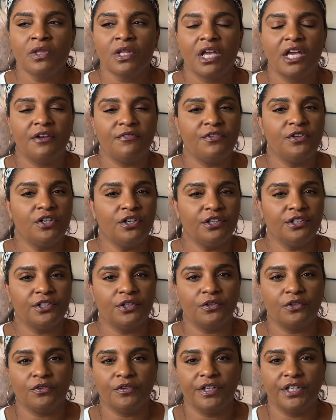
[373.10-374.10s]
if you're a
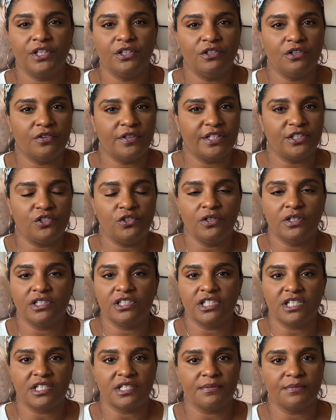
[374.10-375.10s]
notary, you know that you could
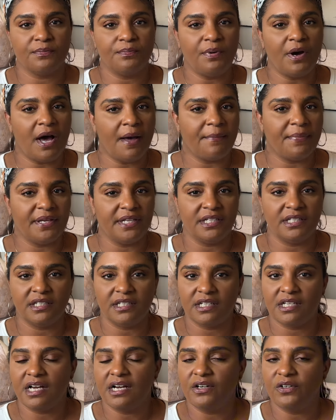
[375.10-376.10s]
just pop in
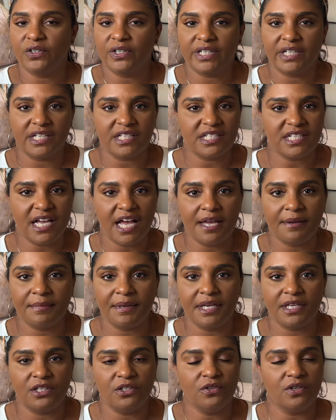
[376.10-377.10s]
on an
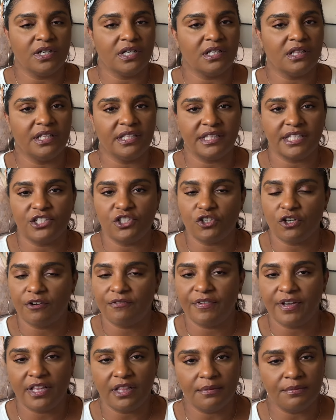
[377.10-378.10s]
assignment, you could click that you're
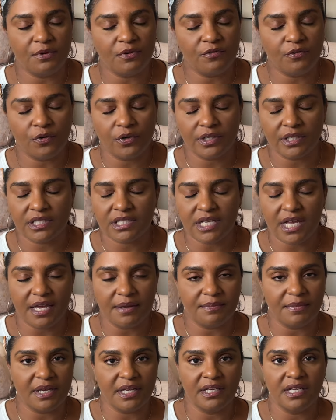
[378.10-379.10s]
available for an
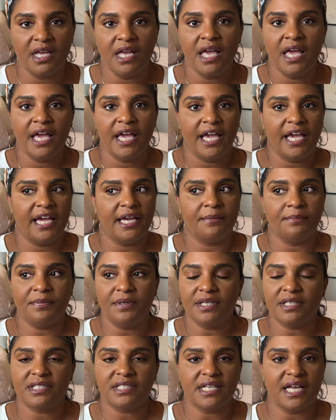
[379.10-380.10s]
assignment and be
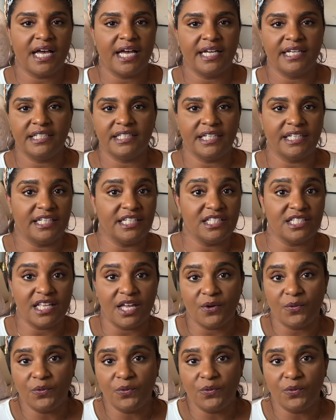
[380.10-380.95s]
assigned, and it's like,